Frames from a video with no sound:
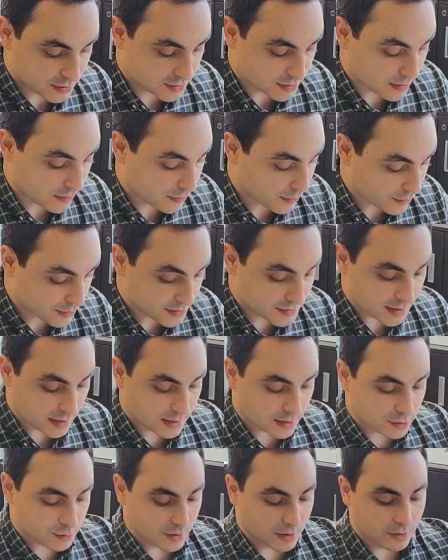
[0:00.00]
just a 30
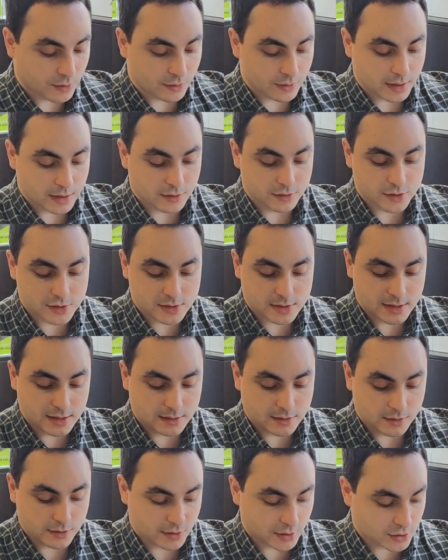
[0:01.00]
seconds recording. You just
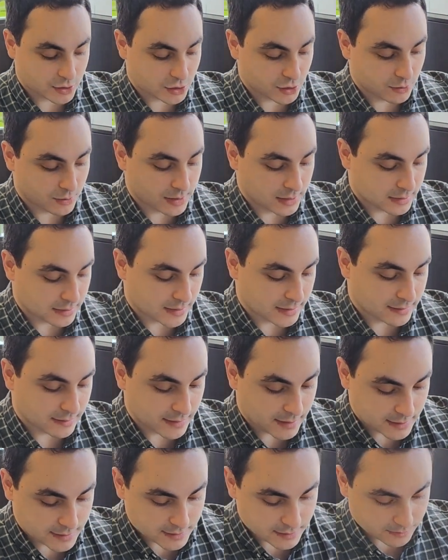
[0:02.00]
need to touch your ring like
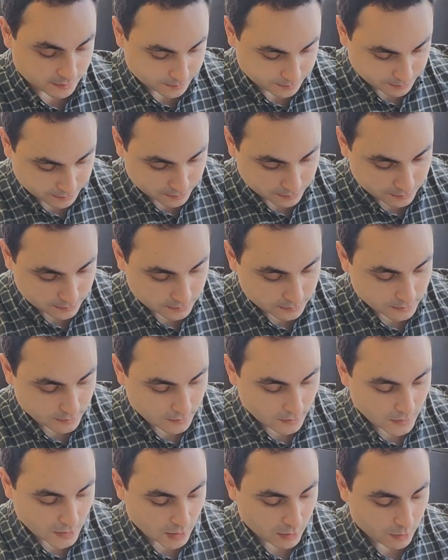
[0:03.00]
this,
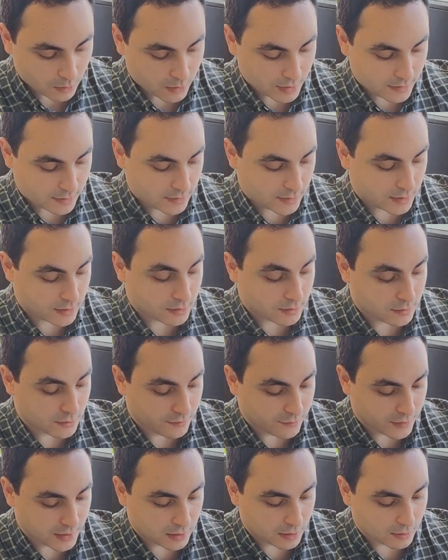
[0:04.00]
with
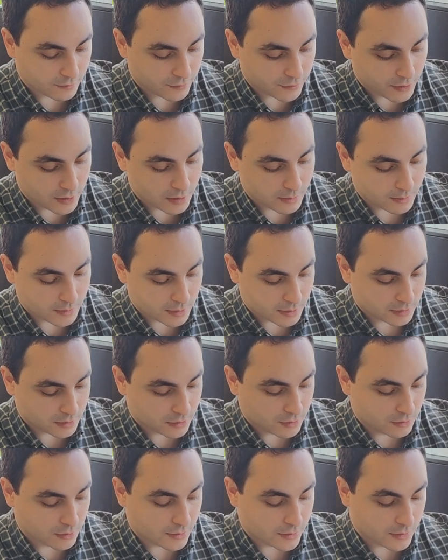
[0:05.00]
the finger from
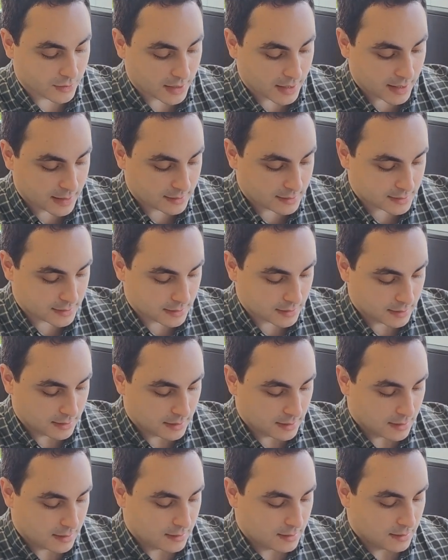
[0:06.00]
your other hand,
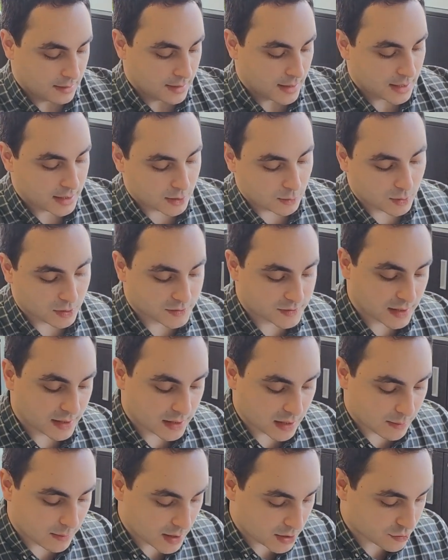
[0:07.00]
and it will
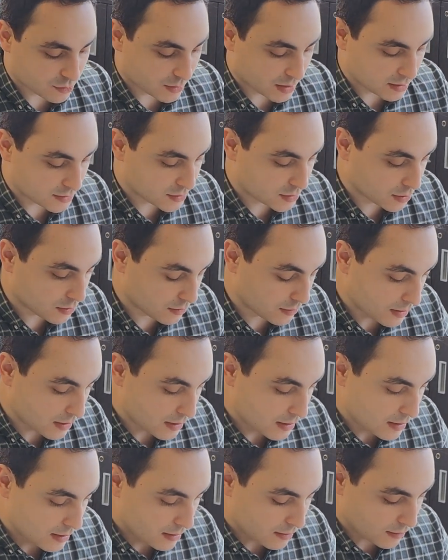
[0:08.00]
take a measurement. So
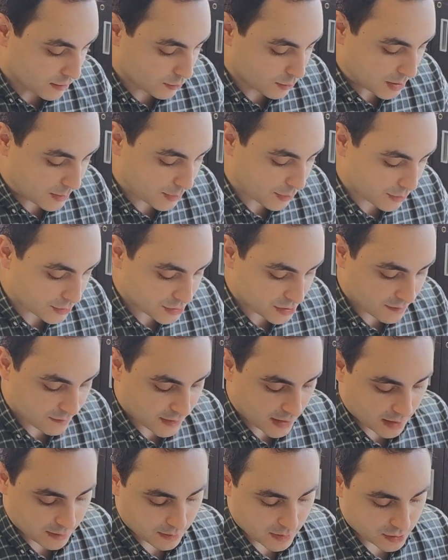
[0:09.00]
the reports
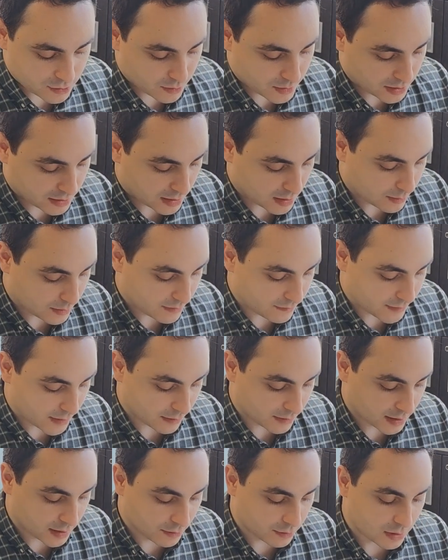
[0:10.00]
of that measurement can be
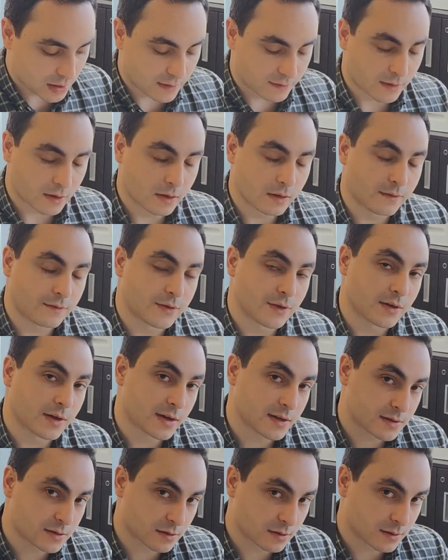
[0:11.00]
found here. You have all of the
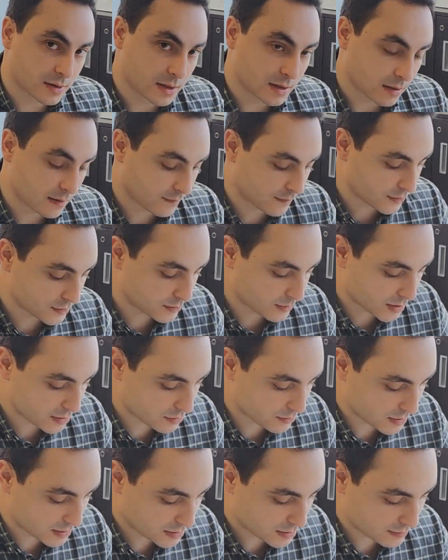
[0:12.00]
history of those
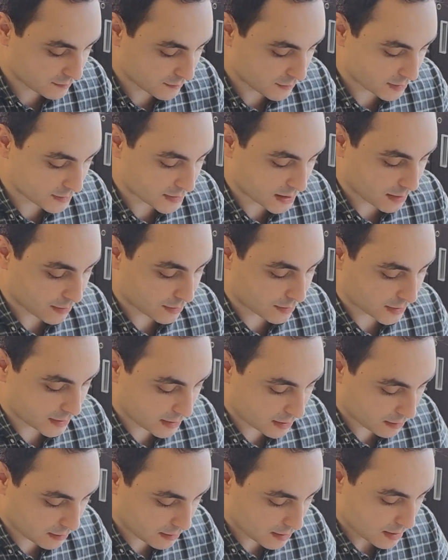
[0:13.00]
measurements. For example,
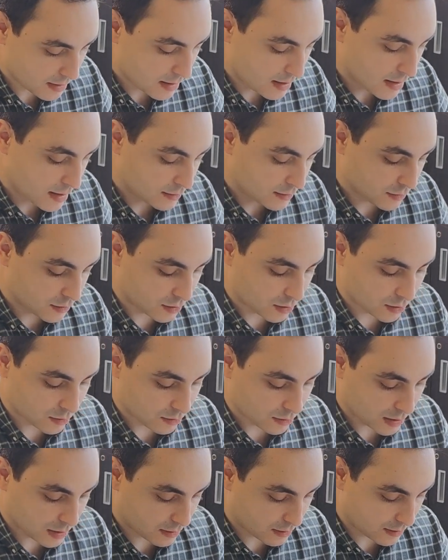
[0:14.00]
here, took
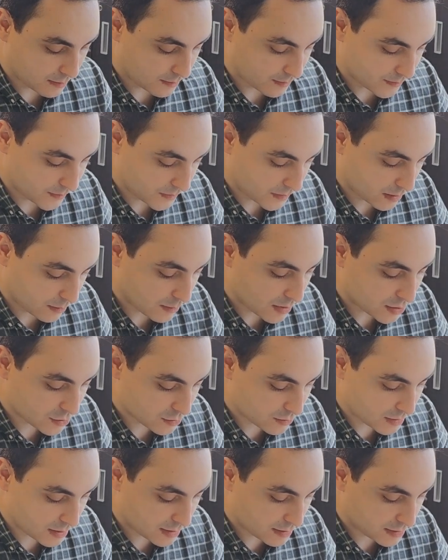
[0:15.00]
a, um, a
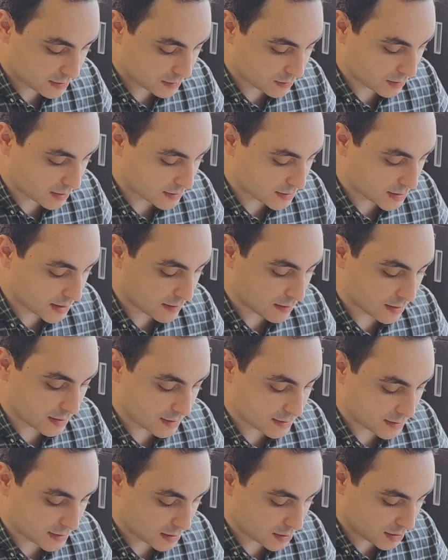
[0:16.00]
measurement. You can see the
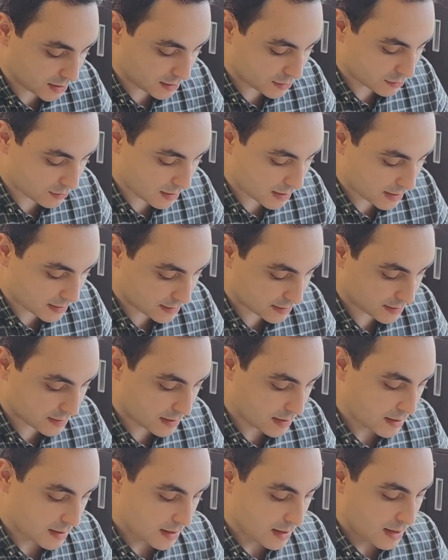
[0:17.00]
ECG trace,
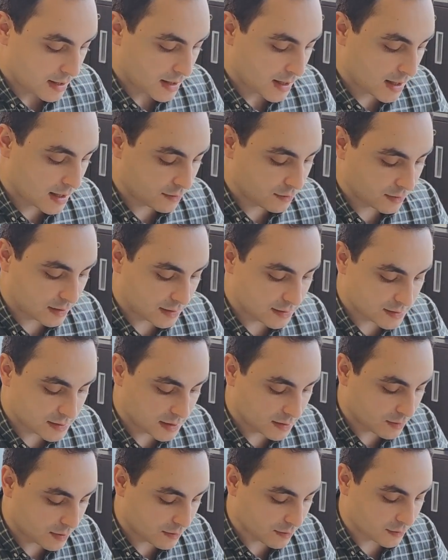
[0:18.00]
and you can
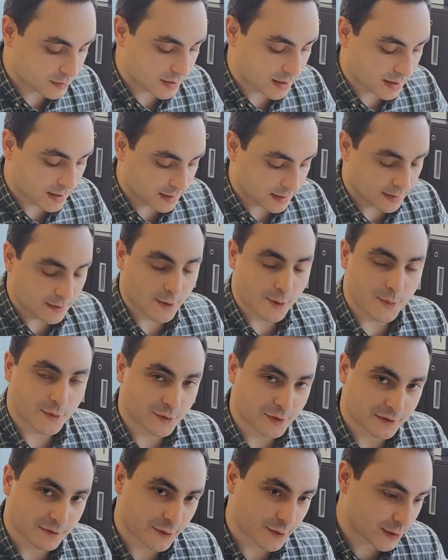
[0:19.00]
see whether or not, and
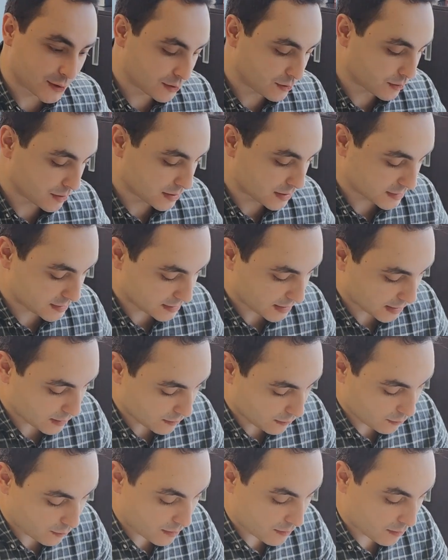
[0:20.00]
hopefully for you, you're in a
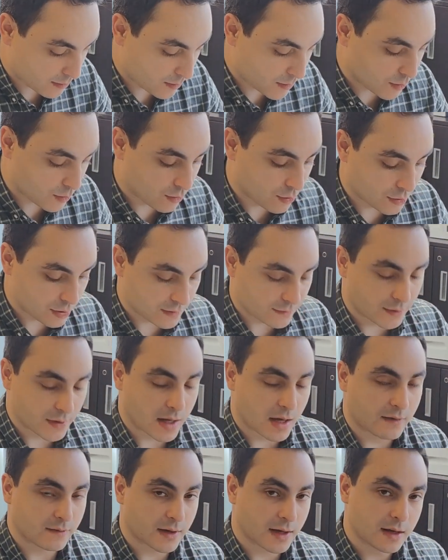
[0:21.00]
sinus rhythm, or if
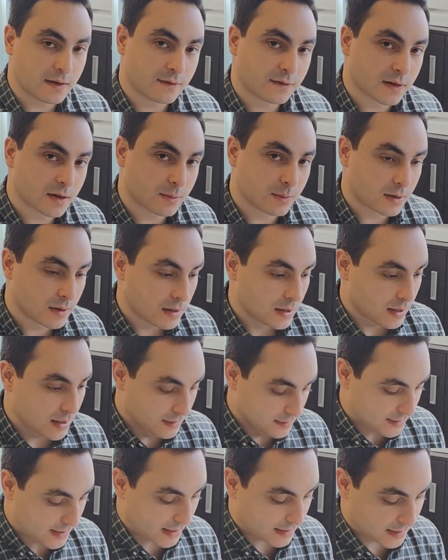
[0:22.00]
you have AFib,
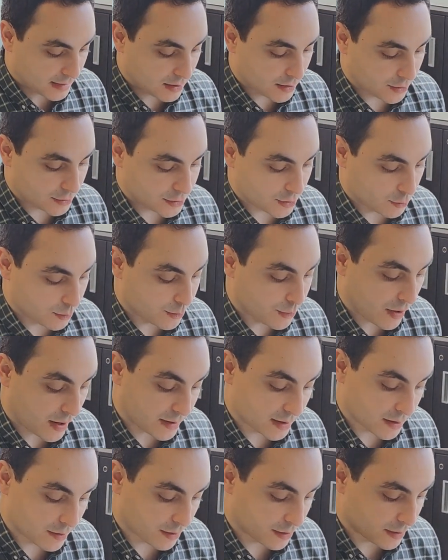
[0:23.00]
tachycardia, or
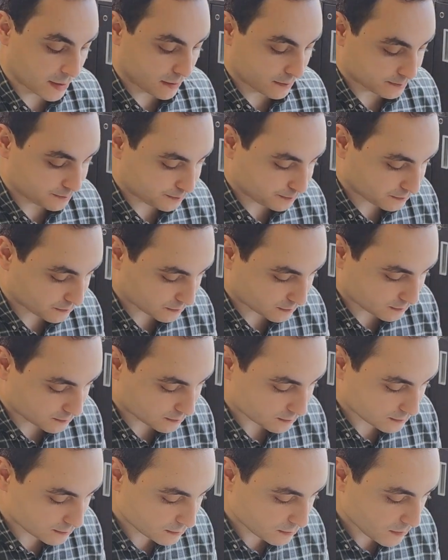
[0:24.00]
bradycardia.
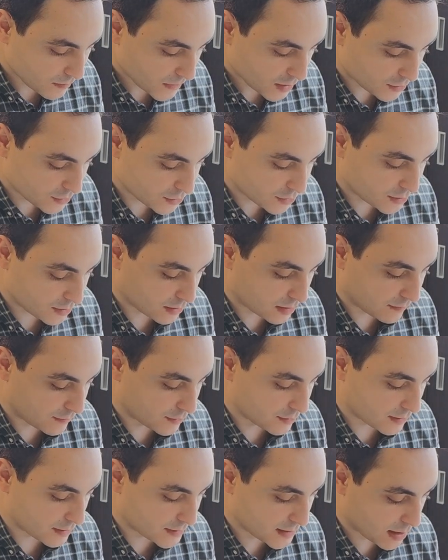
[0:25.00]
And just to give
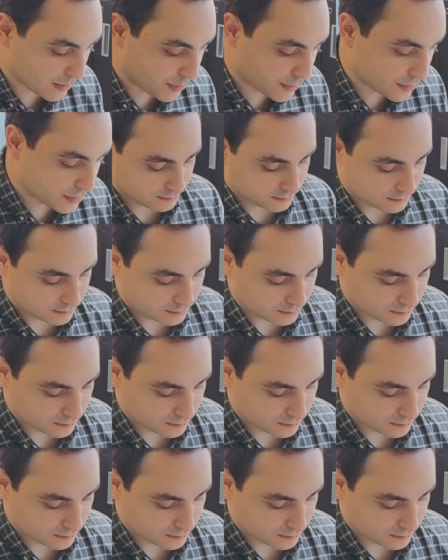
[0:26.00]
you an example,